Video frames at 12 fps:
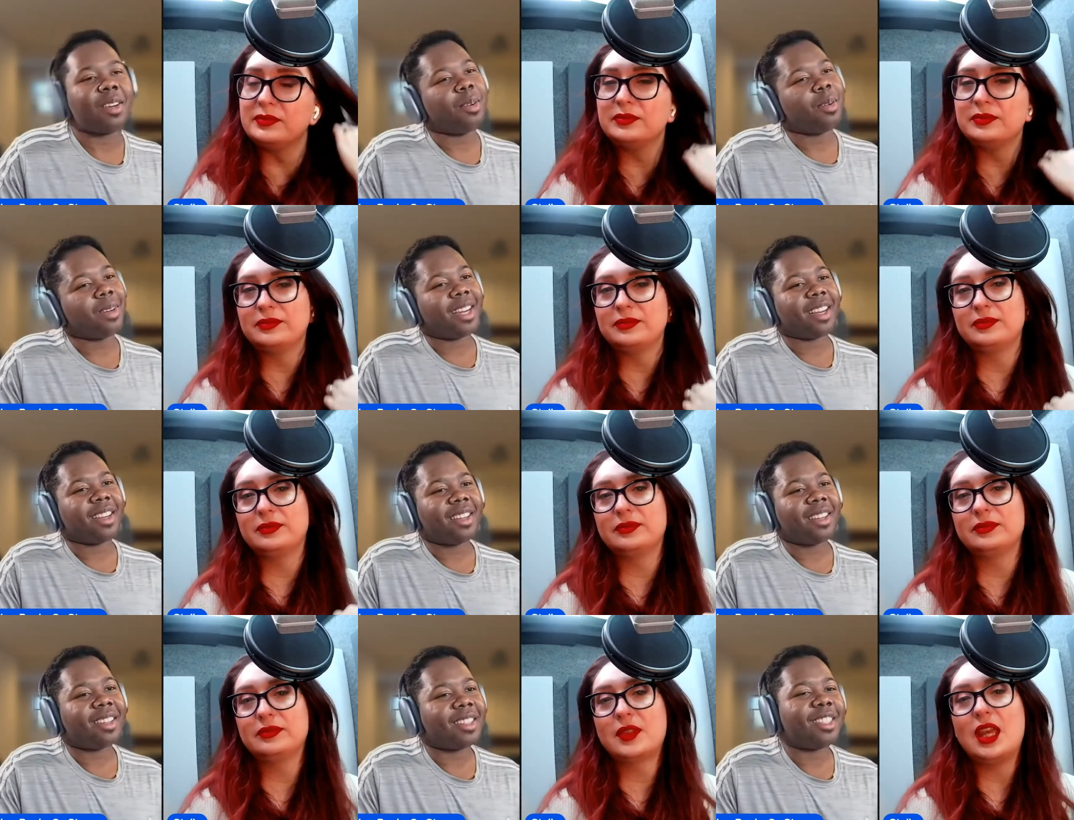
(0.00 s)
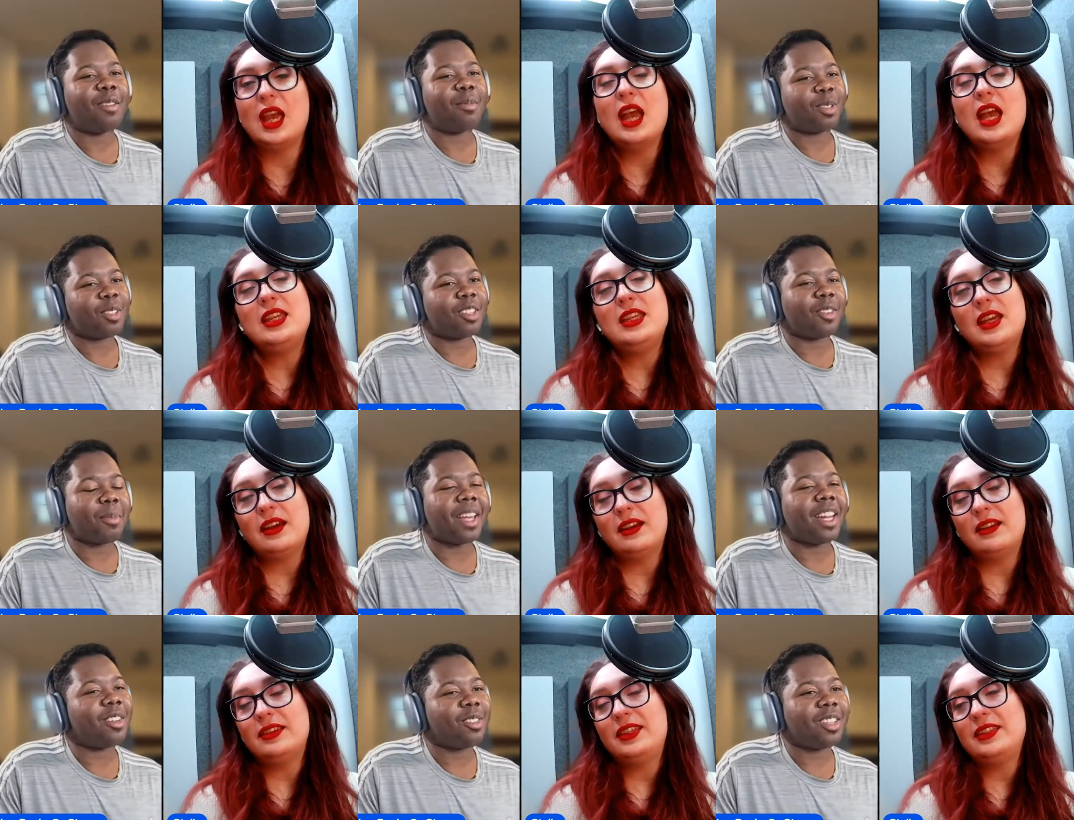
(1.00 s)
Speaker 1: oh, okay. Yeah. I'm
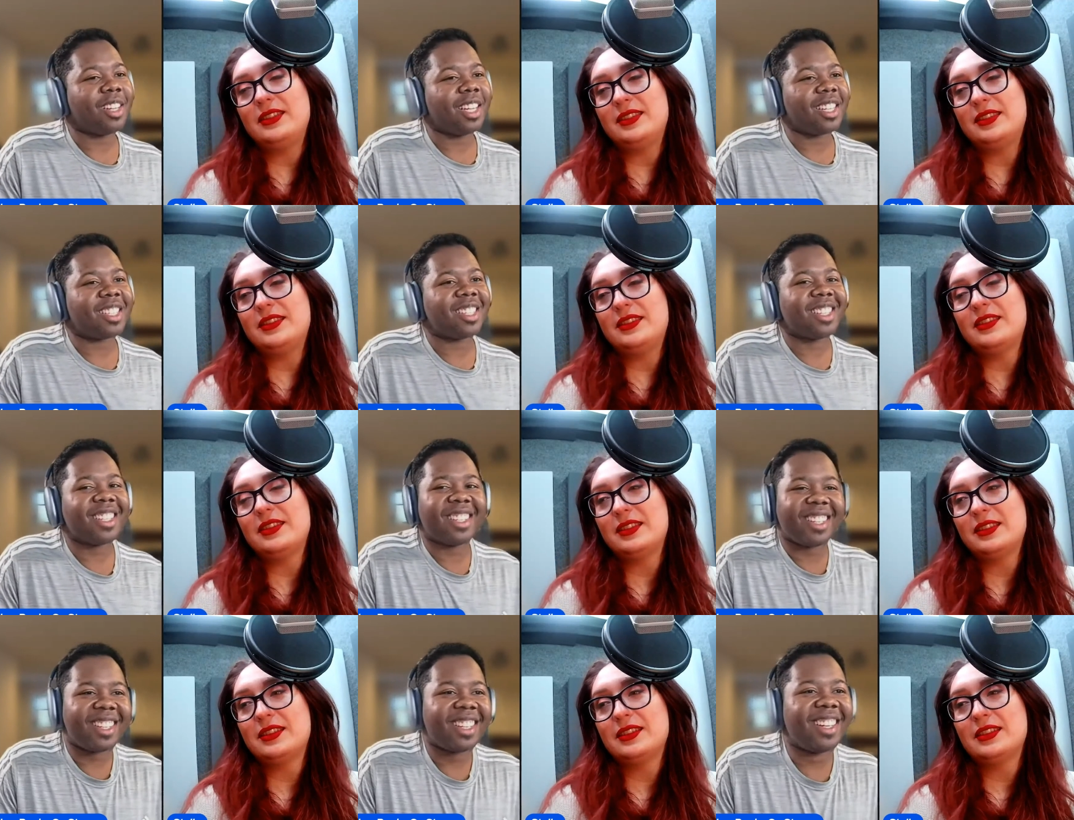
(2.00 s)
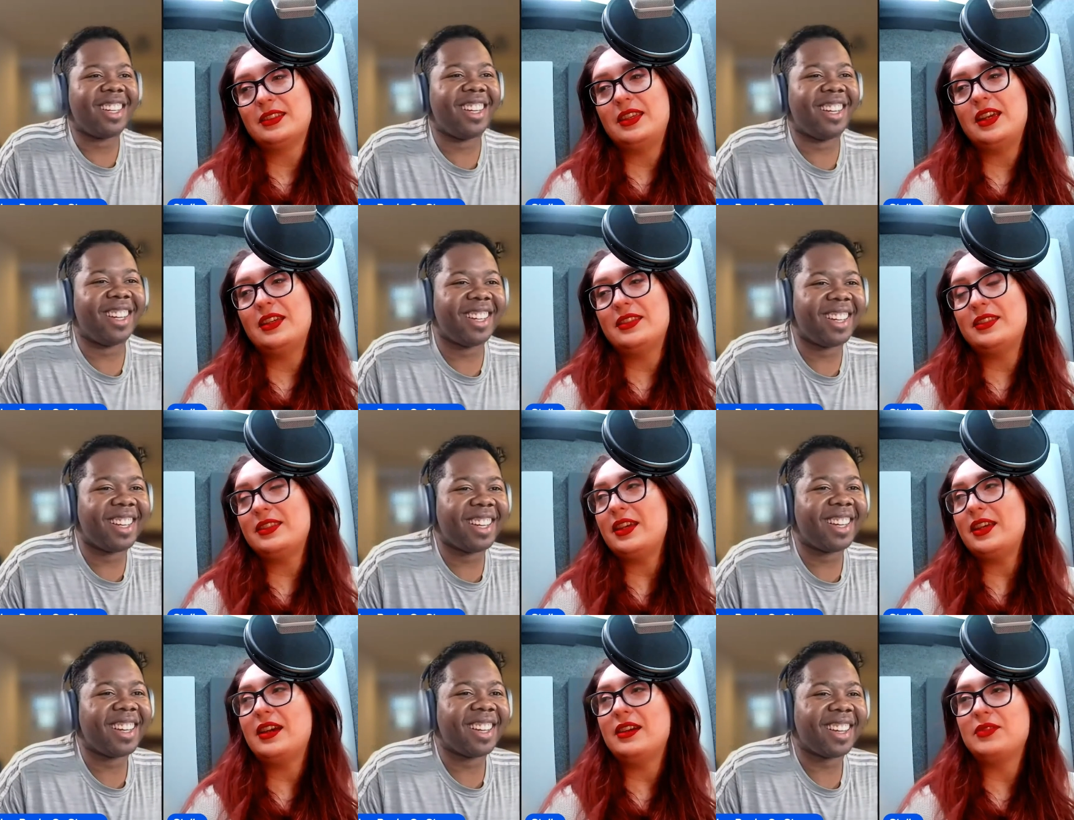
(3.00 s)
adding you to the list.
Speaker 2: Yes.
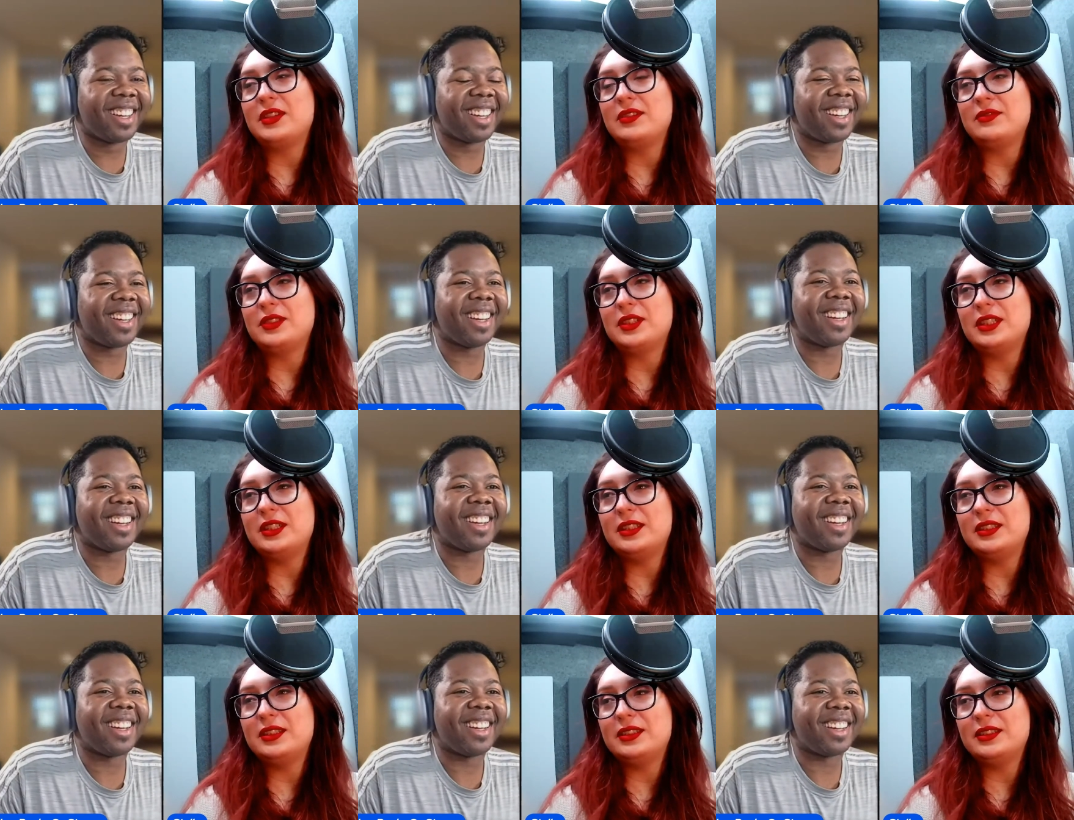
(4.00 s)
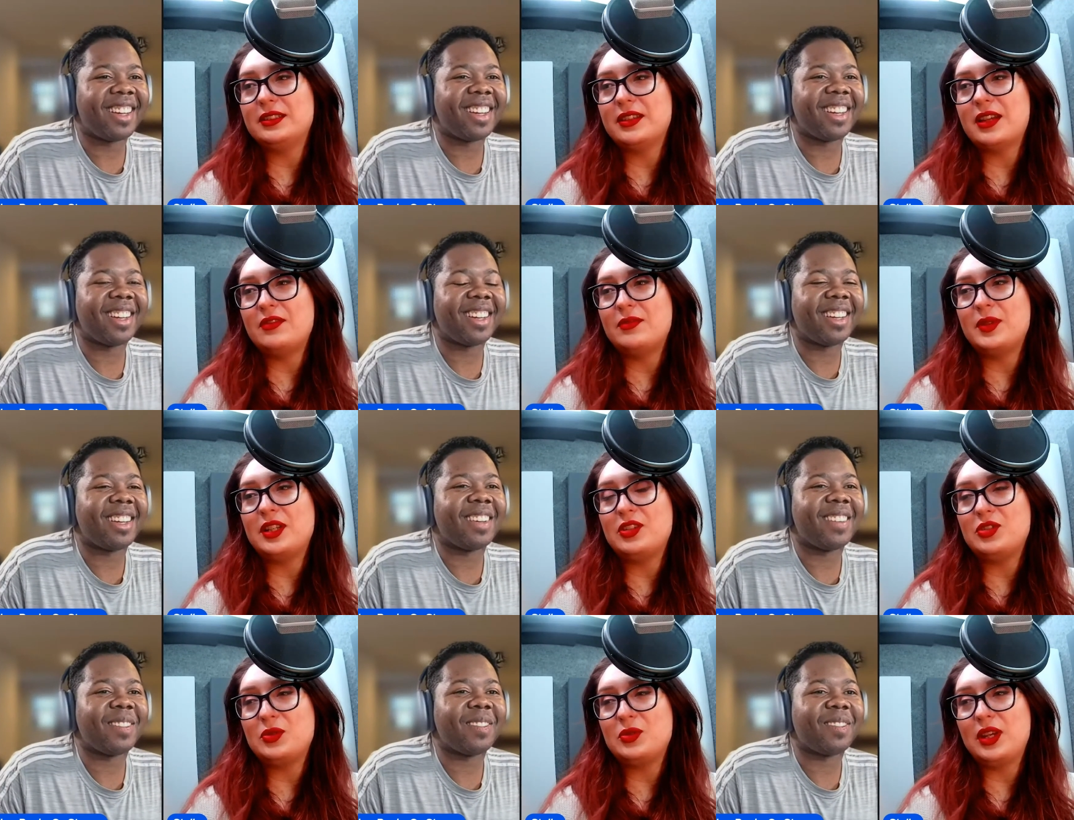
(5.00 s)
Yeah. We, we have been
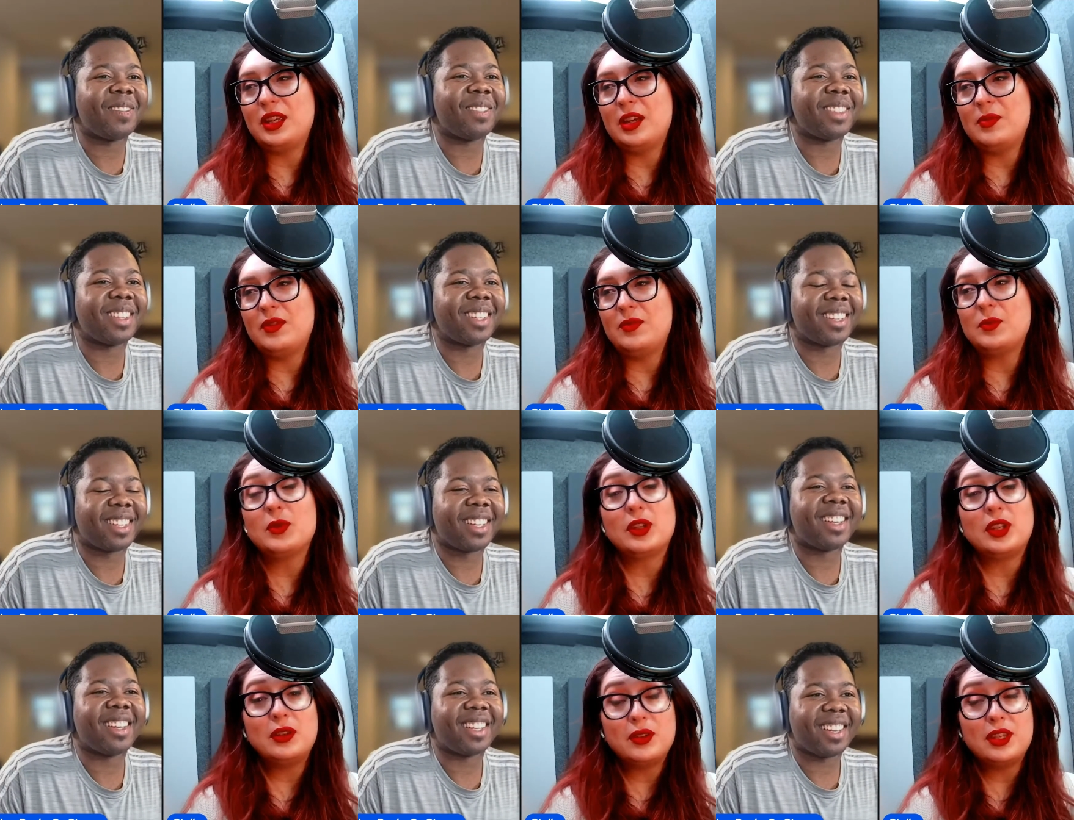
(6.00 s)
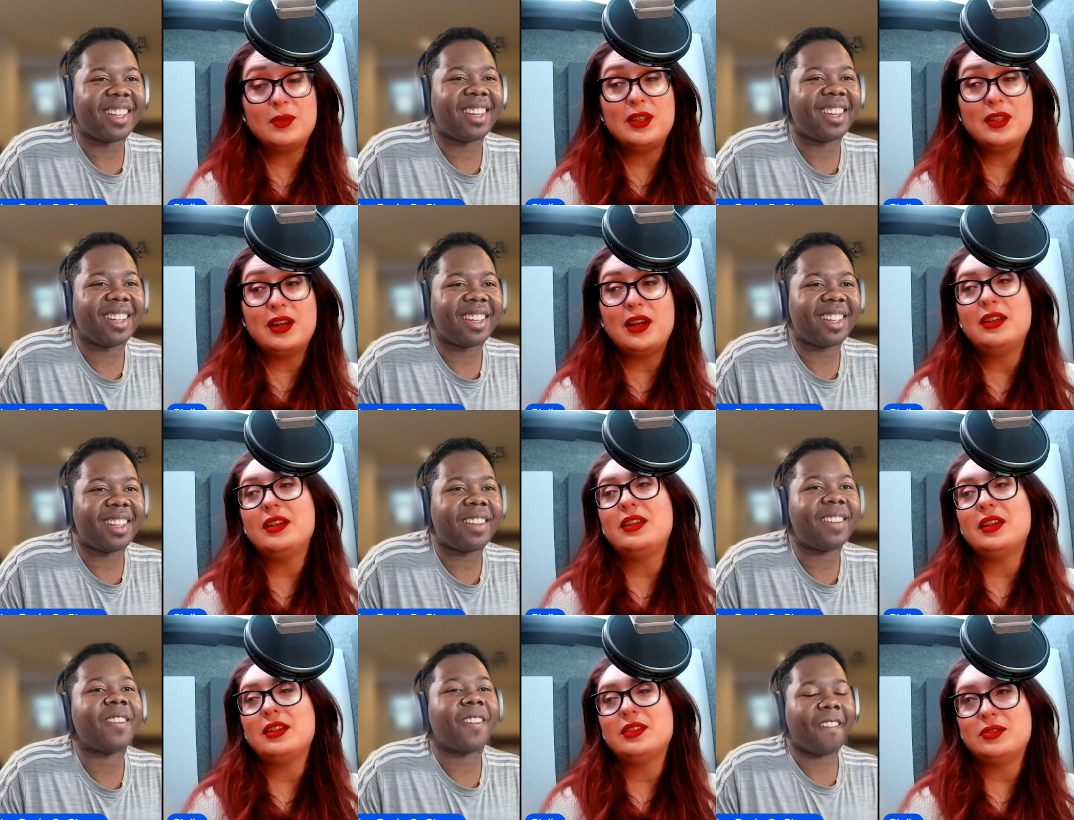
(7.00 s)
enjoying him. I've been working with him a lot and
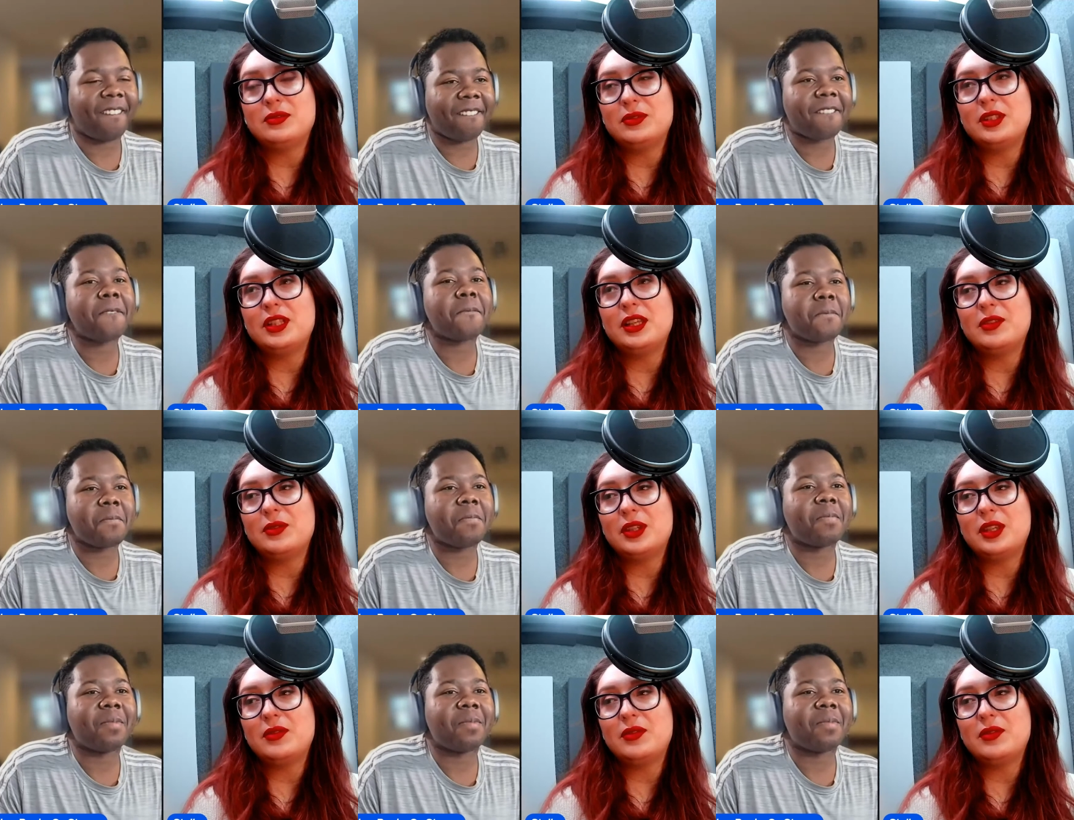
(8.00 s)
I do really like working with